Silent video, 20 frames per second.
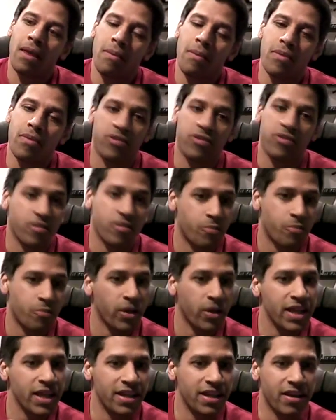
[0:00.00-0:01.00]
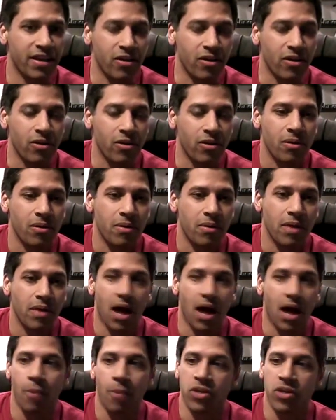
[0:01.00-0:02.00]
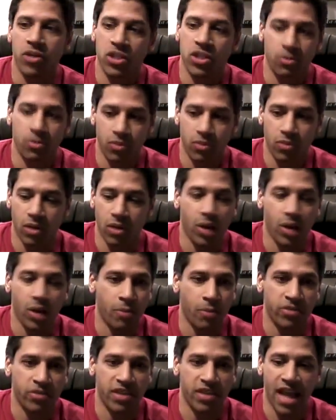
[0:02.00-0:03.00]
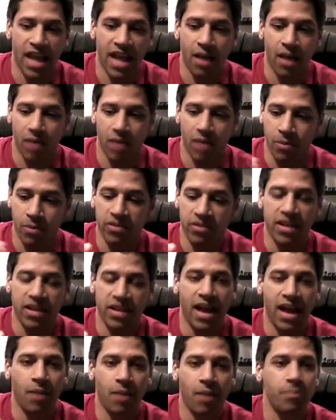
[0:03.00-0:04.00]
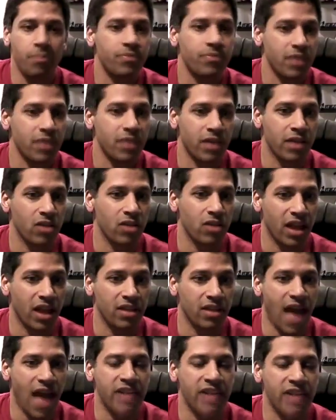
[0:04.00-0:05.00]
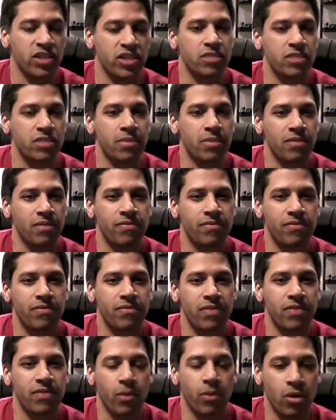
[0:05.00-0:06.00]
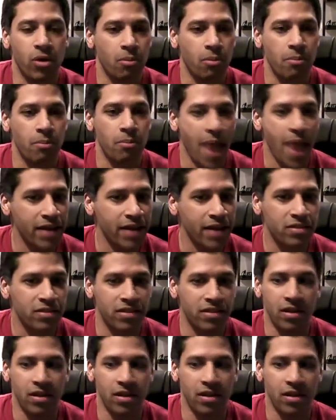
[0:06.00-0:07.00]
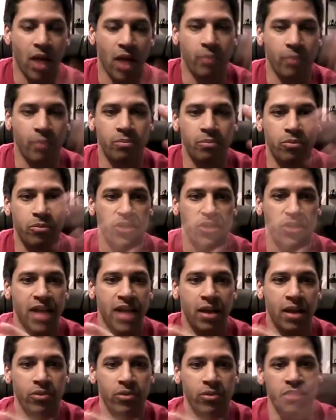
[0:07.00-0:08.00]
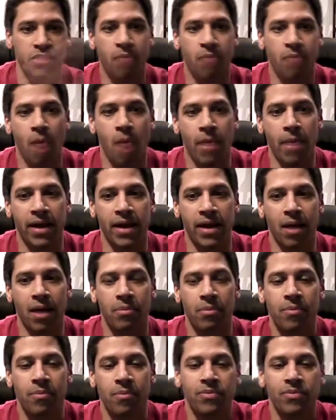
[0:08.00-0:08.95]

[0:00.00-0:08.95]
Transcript: there's a spring in here, which, you know, when I press it down, it latches. But if there were no magnets in here, I would push it down, it would just pop back up.